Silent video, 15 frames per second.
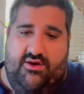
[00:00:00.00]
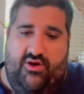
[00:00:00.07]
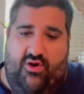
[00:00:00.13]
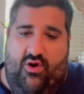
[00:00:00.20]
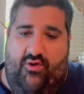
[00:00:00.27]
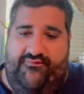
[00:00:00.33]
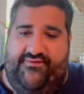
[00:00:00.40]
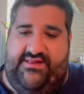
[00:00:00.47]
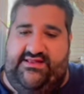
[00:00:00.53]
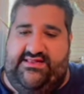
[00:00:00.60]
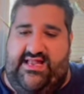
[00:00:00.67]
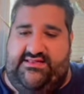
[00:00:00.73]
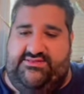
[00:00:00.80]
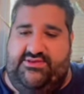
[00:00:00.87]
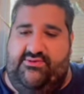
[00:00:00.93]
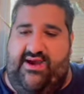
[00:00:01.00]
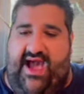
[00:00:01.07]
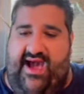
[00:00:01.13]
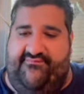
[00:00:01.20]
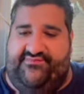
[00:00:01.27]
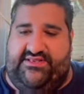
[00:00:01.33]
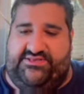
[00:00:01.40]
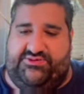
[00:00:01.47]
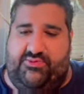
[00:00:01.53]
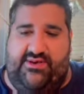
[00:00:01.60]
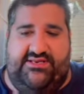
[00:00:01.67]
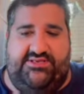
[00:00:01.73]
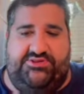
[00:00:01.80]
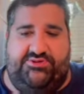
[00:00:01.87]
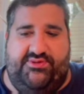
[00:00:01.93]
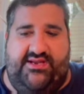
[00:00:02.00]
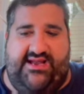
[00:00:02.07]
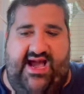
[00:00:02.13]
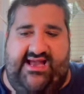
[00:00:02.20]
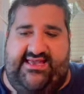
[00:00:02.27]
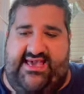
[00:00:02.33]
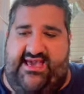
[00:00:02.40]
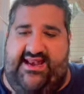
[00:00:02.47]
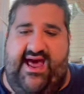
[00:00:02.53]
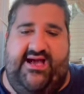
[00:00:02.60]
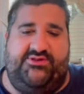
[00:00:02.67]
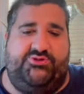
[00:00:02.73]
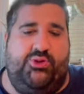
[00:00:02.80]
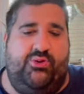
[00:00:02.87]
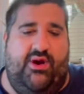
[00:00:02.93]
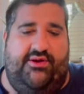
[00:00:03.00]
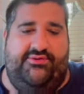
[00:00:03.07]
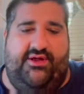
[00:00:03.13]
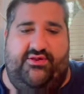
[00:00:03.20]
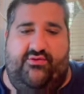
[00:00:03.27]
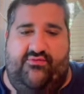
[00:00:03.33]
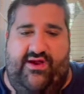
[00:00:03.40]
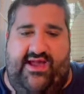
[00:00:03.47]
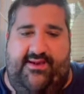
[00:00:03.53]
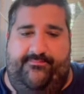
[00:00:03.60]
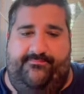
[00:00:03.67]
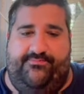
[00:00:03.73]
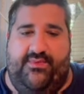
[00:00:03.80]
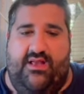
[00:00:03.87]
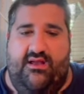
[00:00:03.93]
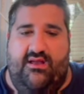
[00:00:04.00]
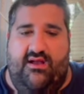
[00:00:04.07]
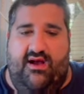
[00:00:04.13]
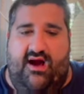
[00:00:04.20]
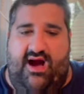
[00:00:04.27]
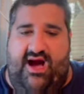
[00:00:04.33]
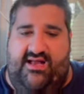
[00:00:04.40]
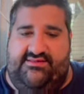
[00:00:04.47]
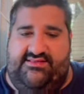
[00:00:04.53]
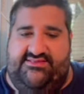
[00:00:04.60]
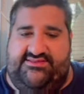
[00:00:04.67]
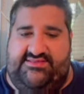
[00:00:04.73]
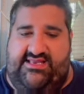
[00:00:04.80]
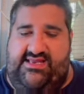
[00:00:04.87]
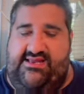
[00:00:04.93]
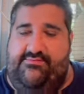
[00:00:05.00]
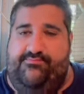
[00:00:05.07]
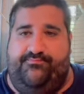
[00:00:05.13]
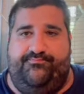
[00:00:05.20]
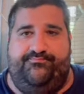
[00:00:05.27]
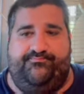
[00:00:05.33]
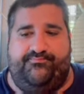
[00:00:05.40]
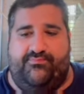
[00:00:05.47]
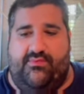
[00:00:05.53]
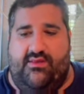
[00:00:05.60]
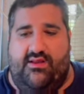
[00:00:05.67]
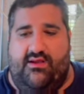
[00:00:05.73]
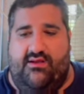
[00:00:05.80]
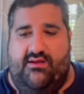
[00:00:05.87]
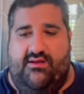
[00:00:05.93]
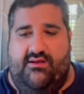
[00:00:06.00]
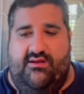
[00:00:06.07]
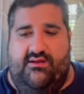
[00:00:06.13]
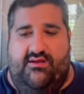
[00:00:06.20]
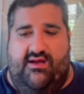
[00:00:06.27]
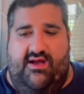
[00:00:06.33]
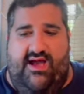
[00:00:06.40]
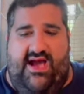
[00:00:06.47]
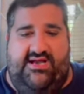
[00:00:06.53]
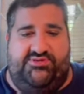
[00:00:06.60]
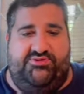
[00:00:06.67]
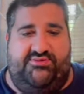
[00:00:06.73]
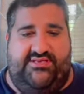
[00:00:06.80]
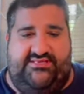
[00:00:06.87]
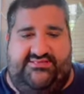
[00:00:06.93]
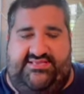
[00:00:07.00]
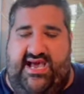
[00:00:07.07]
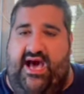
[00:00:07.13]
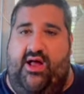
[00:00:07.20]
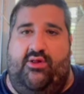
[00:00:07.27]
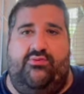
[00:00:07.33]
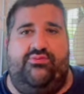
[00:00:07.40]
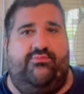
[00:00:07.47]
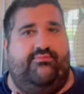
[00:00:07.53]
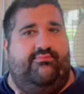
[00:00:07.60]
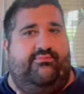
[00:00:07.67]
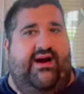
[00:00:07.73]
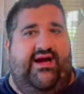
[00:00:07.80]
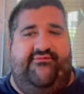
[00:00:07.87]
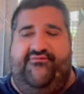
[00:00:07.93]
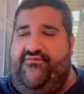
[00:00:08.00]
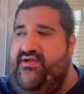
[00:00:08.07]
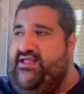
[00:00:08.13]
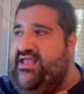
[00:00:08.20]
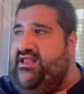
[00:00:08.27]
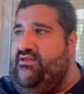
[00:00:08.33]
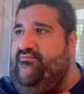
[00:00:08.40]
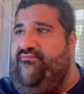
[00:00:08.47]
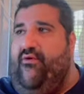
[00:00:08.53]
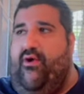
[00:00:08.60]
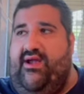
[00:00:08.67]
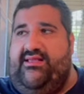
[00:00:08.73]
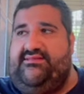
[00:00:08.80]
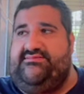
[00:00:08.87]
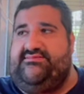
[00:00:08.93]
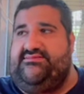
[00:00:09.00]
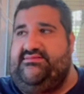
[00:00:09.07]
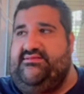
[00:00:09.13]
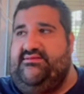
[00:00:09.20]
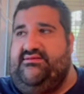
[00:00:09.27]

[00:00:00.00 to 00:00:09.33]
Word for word: Hopefully they do have this winning streak. I cannot do another rant on this team. As you can tell, my freaking voice,